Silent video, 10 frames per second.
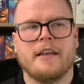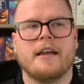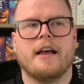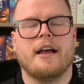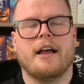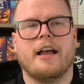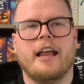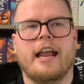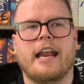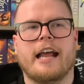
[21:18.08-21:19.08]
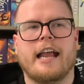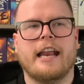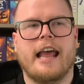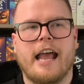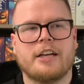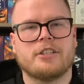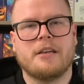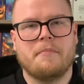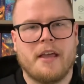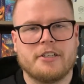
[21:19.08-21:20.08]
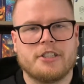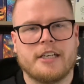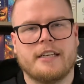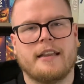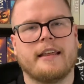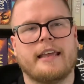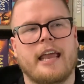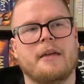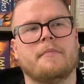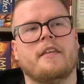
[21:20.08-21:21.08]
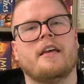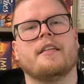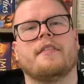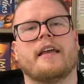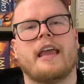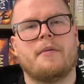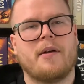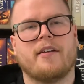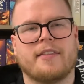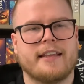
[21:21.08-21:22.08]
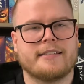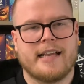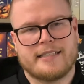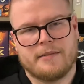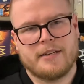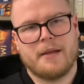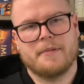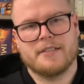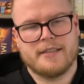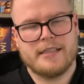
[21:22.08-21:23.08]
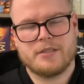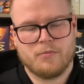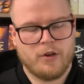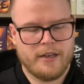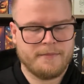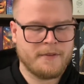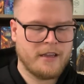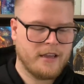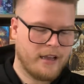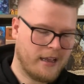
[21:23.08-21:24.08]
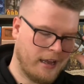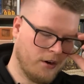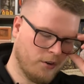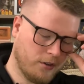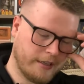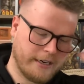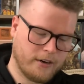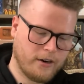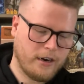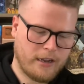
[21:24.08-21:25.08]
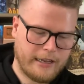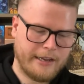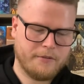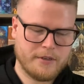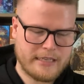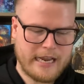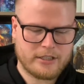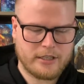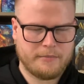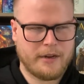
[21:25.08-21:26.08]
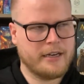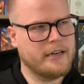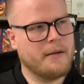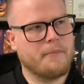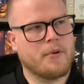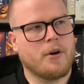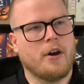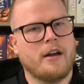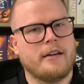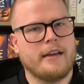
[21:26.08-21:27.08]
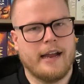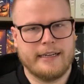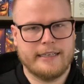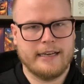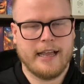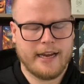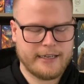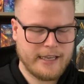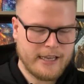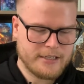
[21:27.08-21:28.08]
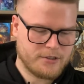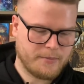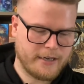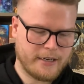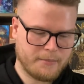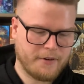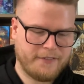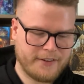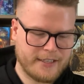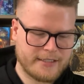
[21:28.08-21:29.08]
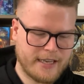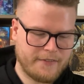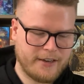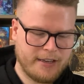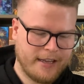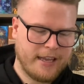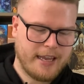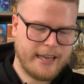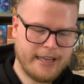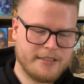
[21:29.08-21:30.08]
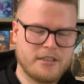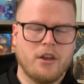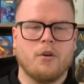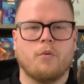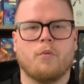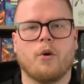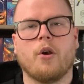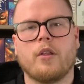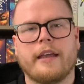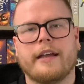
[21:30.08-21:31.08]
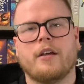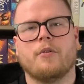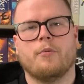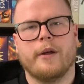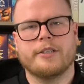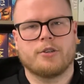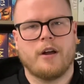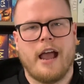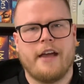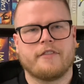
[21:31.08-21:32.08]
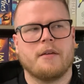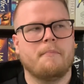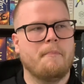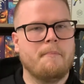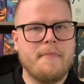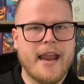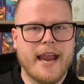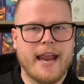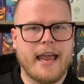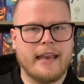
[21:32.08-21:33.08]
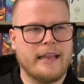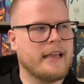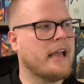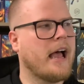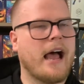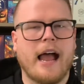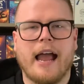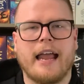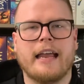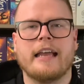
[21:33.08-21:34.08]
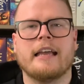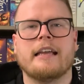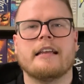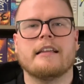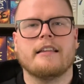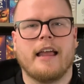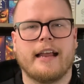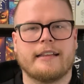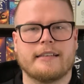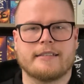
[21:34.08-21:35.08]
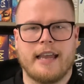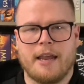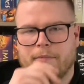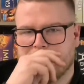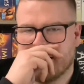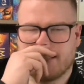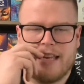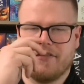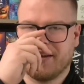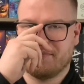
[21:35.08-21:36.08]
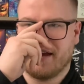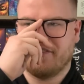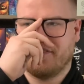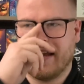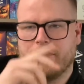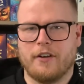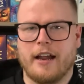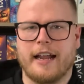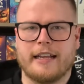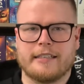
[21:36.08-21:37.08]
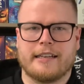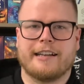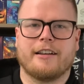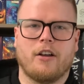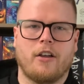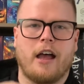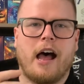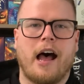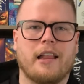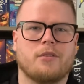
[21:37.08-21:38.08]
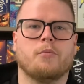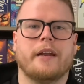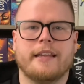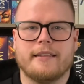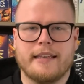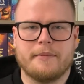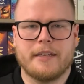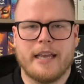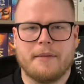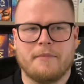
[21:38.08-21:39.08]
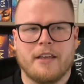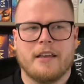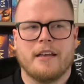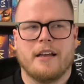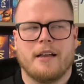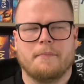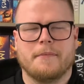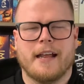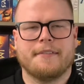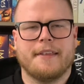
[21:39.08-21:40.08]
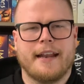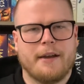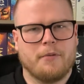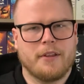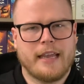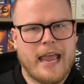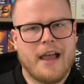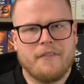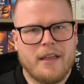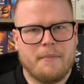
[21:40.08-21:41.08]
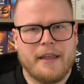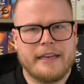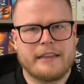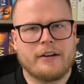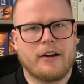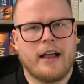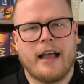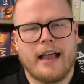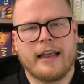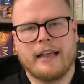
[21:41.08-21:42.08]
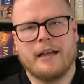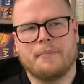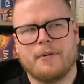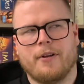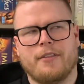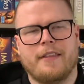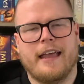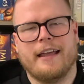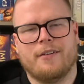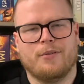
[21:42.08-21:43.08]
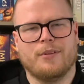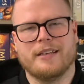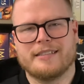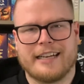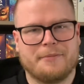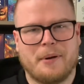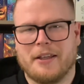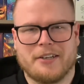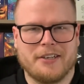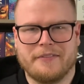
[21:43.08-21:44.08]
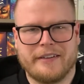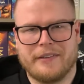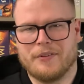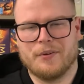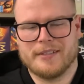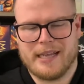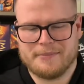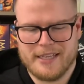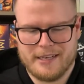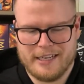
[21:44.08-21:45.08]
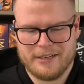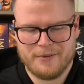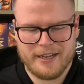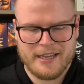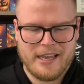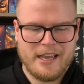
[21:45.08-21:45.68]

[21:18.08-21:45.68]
And I had actually mentioned the game that came out at the exact same time as this one earlier. It was actually my number 99. So my number 57 is Whirling Witchcraft. Man, I like this game. This is definitely my favorite, I guess I could call it, Halloween themed game. Not that I really have that many that are high up on that whole list. I probably couldn't even give you a top 10 anyway.